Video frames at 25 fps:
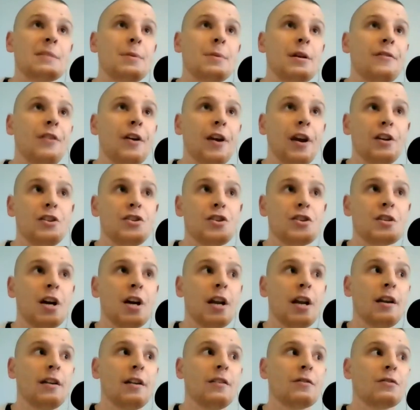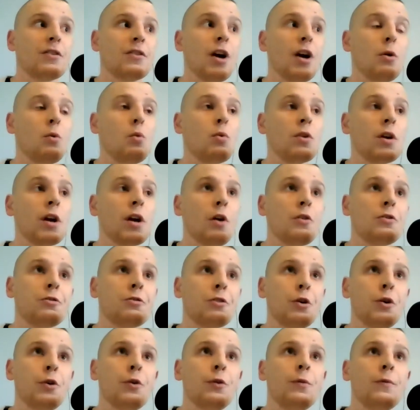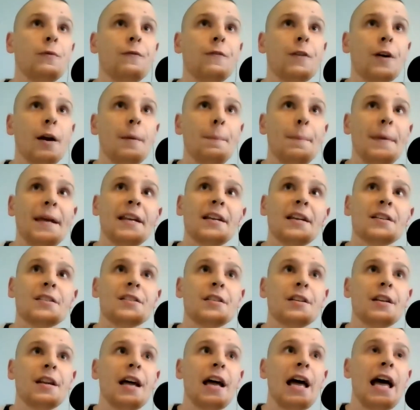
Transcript: but if I can just kind of go through for a minute